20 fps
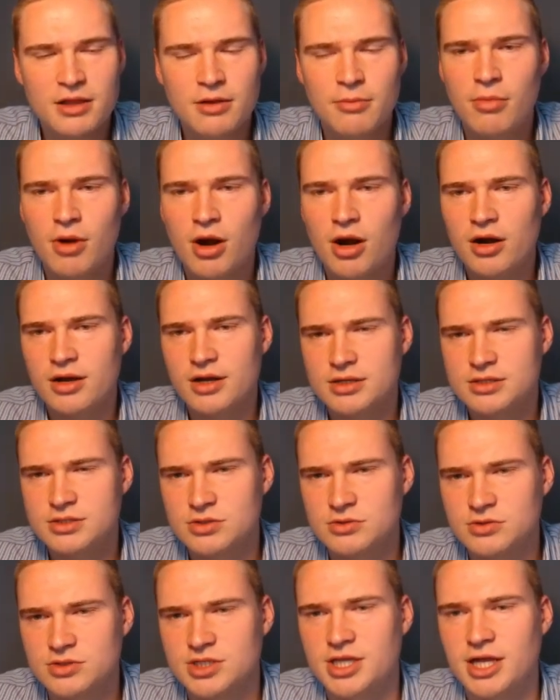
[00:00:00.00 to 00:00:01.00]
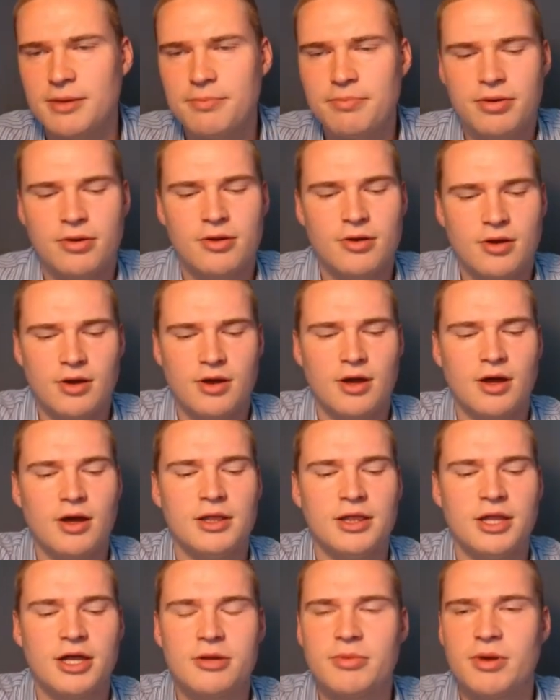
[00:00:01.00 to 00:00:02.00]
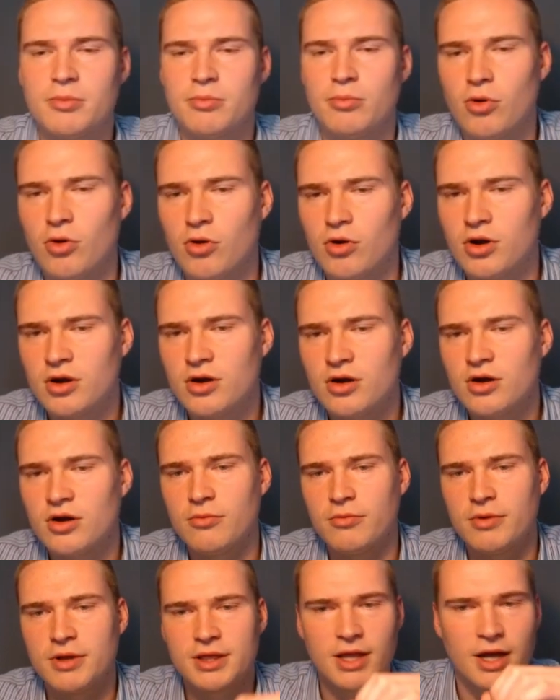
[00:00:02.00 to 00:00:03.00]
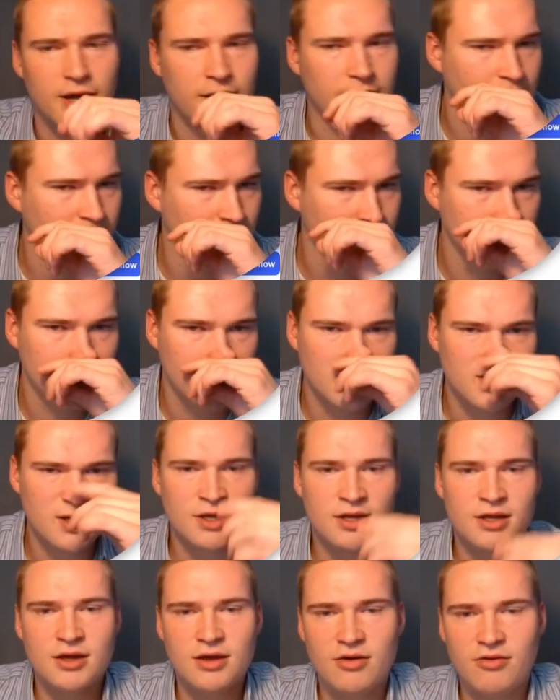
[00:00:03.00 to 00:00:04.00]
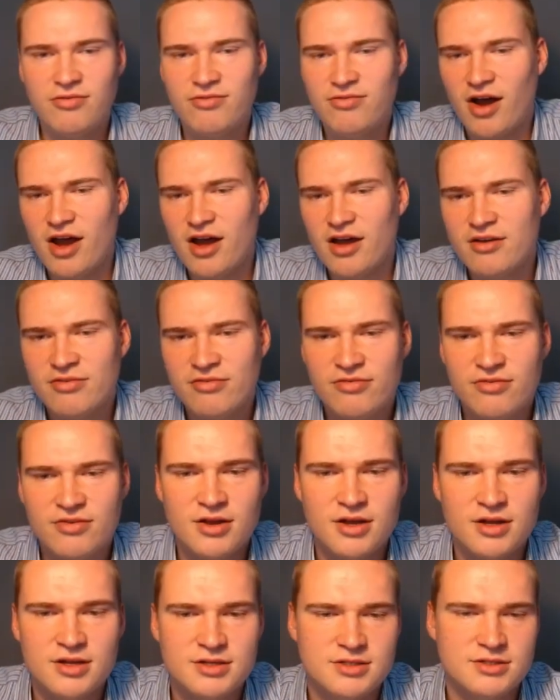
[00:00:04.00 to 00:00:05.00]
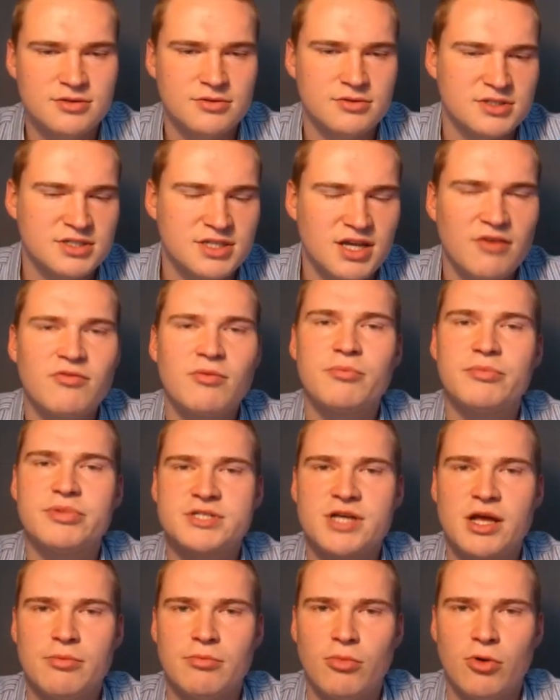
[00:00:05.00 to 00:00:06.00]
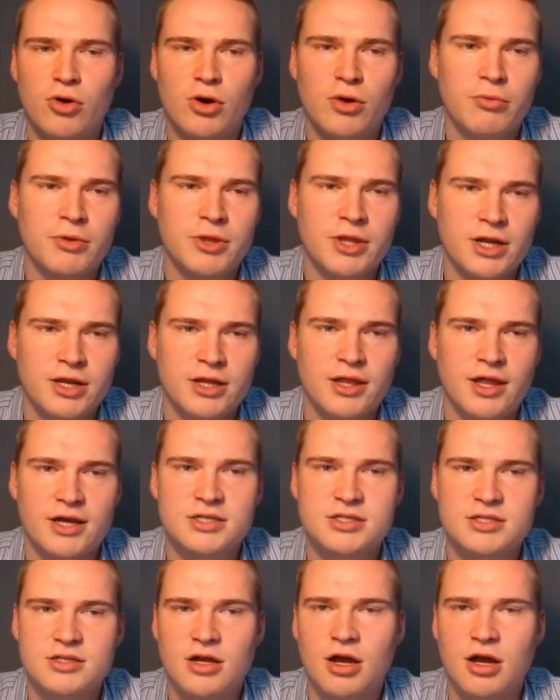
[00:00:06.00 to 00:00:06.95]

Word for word: the market to dip a little bit more, with like 5 to 7% more within the next